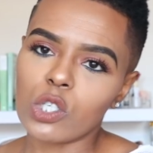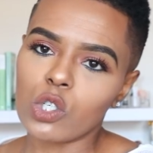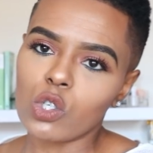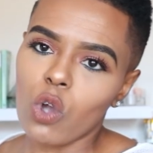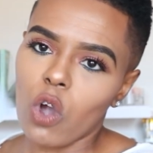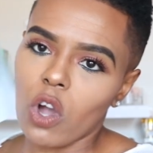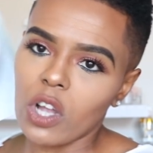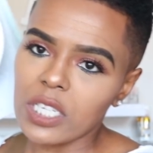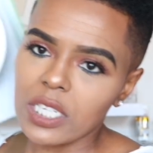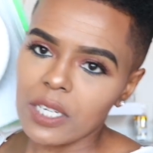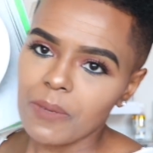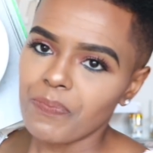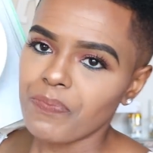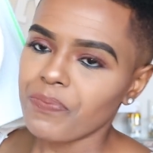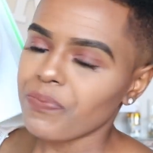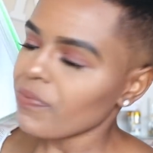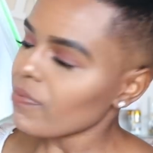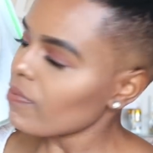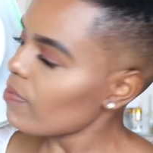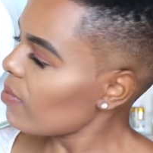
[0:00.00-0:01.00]
it's got
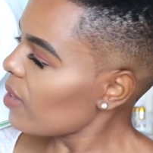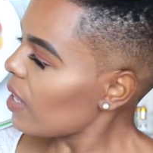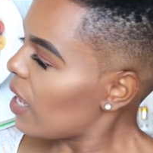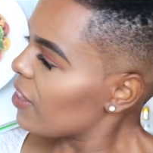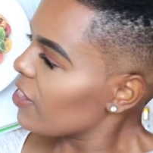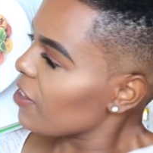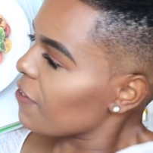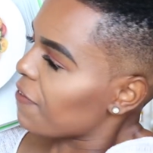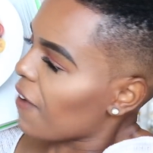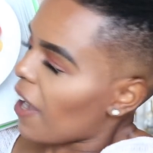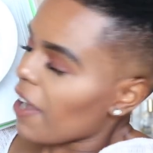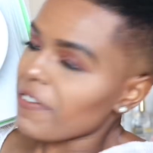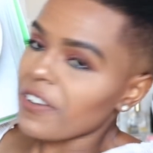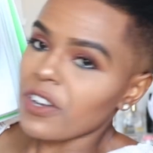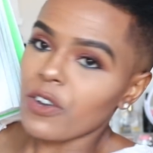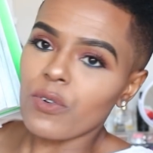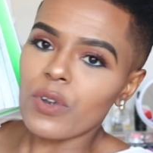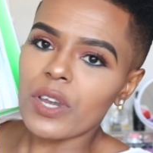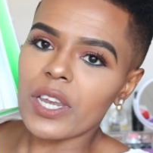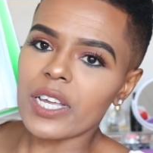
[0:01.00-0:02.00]
the 5
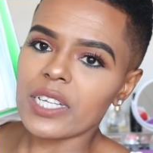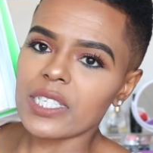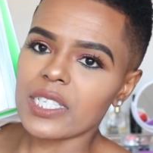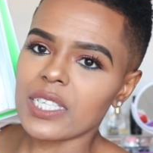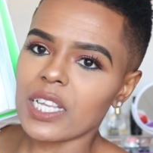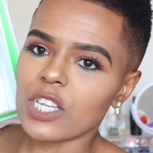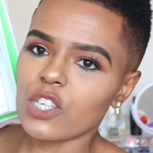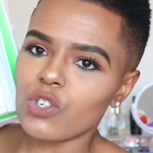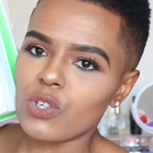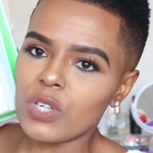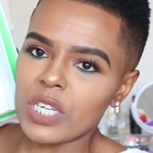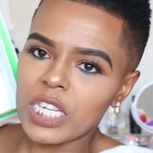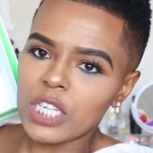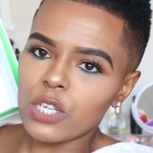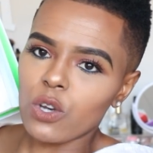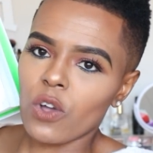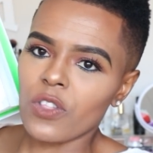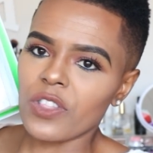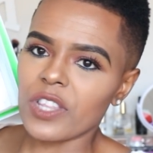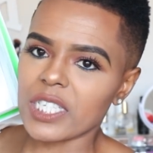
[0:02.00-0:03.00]
ingredients that you
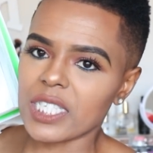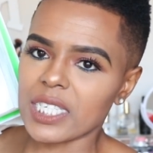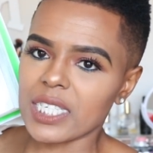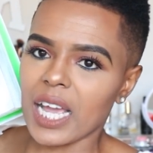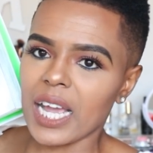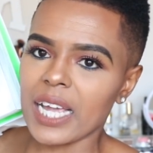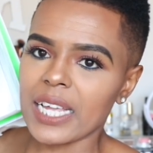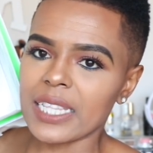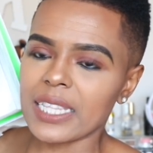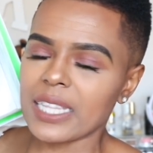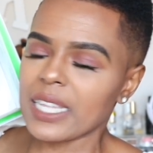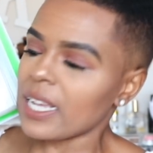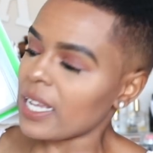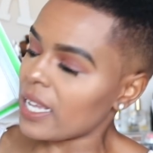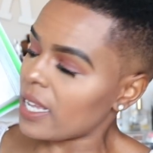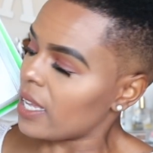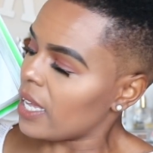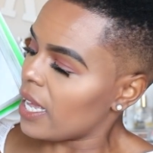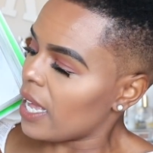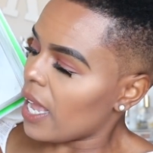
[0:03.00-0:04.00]
need on the side
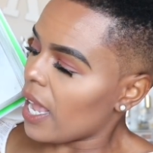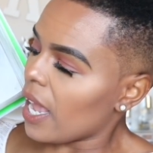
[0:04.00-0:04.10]
there,